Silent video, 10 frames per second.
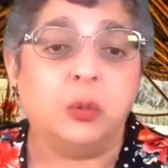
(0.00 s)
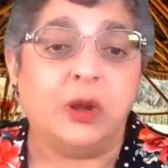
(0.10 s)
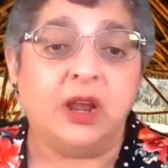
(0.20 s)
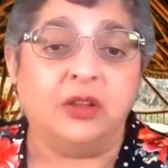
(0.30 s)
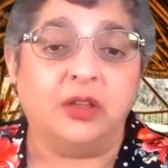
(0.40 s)

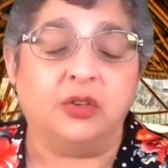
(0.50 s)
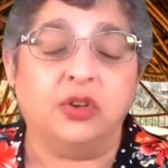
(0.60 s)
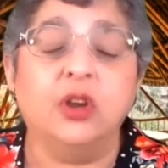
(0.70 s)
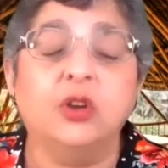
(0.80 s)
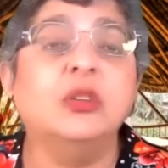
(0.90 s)
one another?
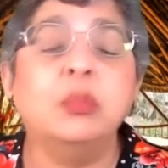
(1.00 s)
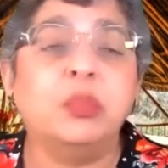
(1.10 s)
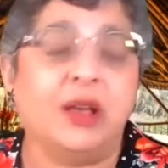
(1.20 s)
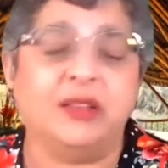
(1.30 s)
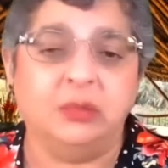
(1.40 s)
Here's some
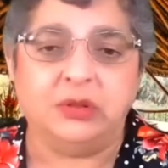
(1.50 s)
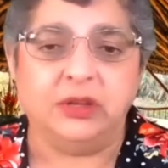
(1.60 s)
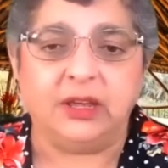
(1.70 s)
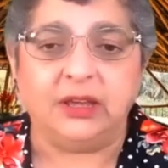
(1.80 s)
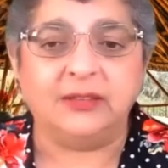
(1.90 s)

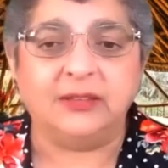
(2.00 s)
possibilities.